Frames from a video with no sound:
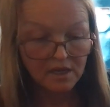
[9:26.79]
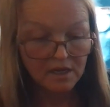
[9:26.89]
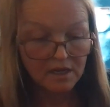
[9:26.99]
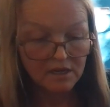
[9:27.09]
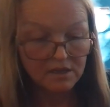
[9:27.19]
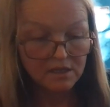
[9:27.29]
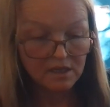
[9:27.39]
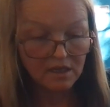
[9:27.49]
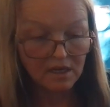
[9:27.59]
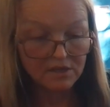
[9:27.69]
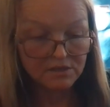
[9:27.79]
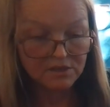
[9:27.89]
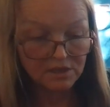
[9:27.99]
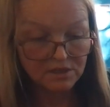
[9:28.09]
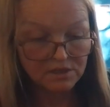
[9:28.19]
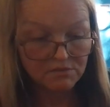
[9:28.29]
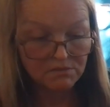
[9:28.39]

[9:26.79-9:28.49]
in the elastic to